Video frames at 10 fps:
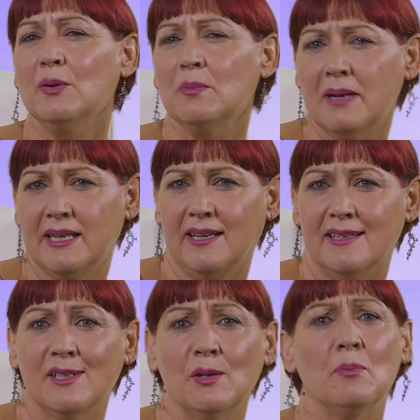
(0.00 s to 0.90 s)
your money
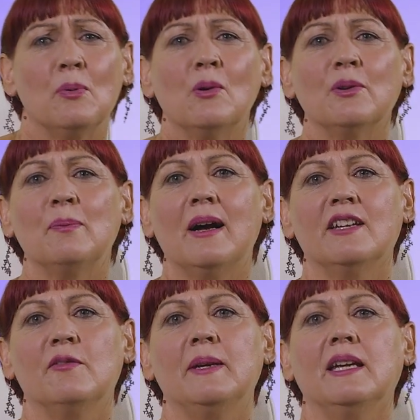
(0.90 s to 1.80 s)
is an important
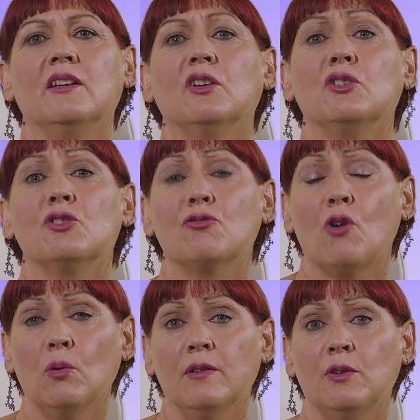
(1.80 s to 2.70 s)
part of being in
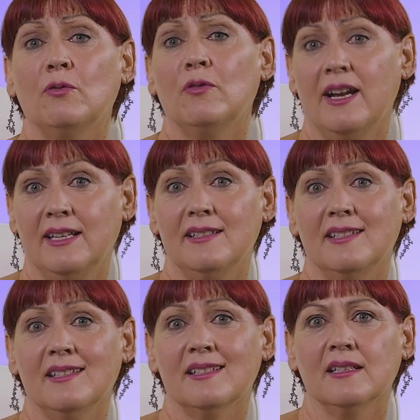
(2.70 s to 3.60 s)
control of your
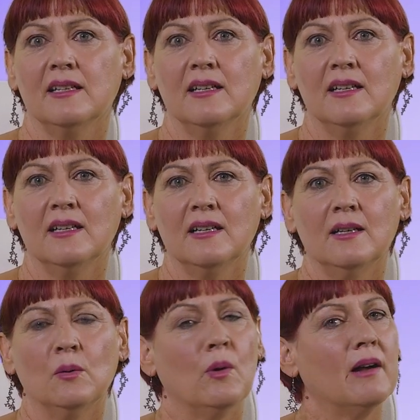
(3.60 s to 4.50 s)
finances.
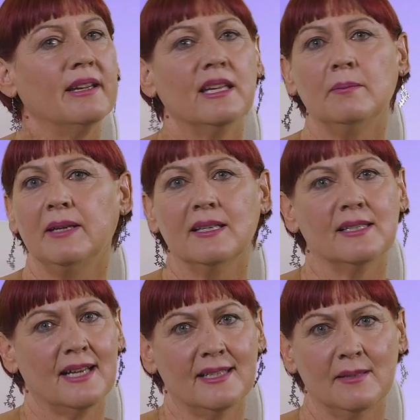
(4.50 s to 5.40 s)
Worry can be
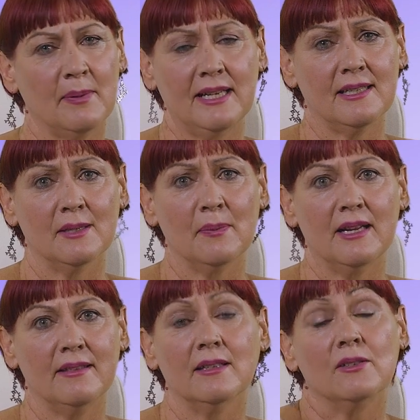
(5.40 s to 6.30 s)
exacerbated
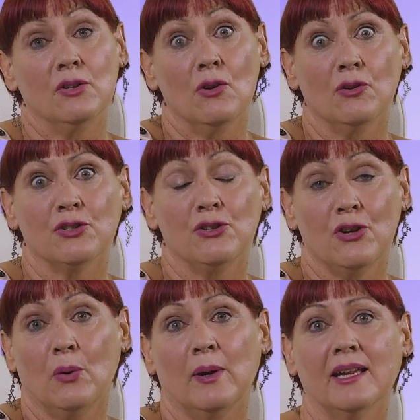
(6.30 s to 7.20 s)
by the not
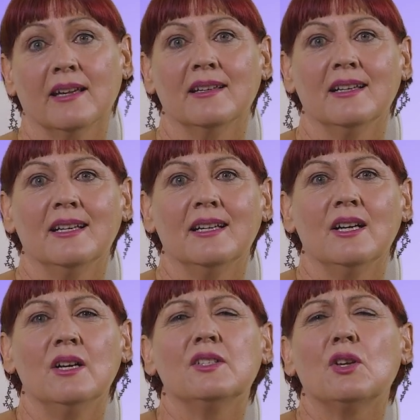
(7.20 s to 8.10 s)
knowing.
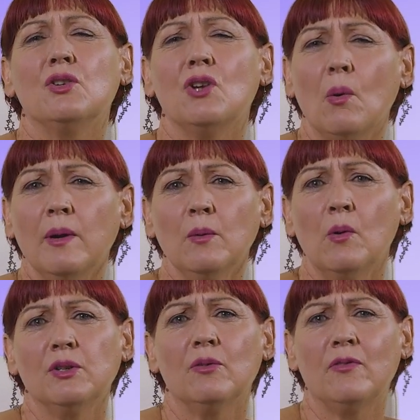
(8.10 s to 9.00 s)
So knowing
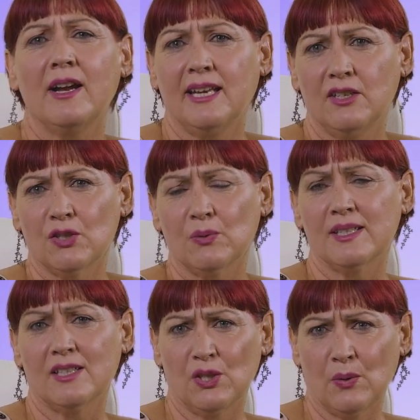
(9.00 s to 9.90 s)
what your financial
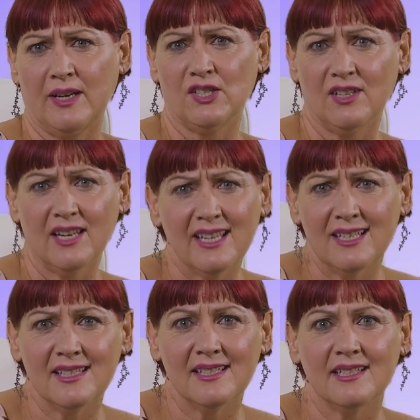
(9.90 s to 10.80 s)
situation
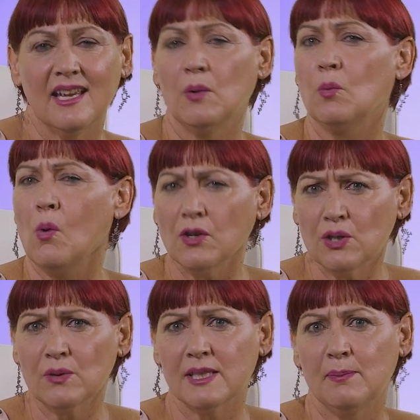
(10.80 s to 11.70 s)
is and
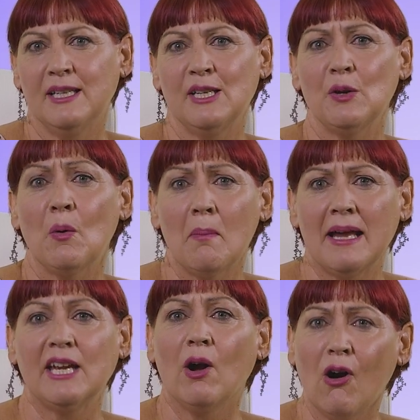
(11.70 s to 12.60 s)
what you're spending your
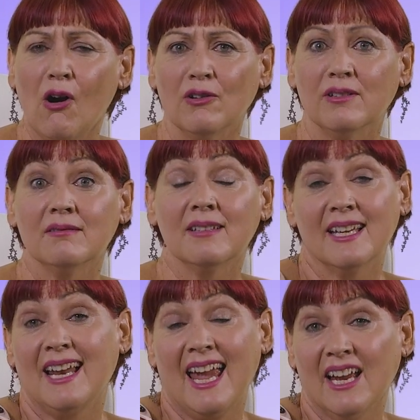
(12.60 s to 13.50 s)
money on
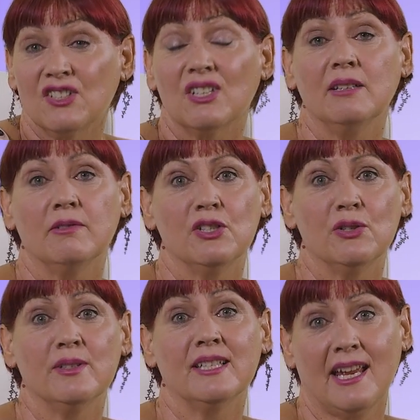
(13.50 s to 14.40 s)
can actually
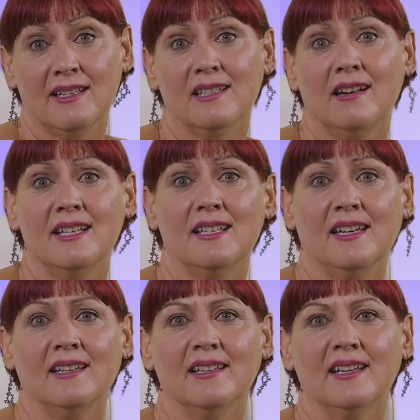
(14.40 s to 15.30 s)
reduce anxiety.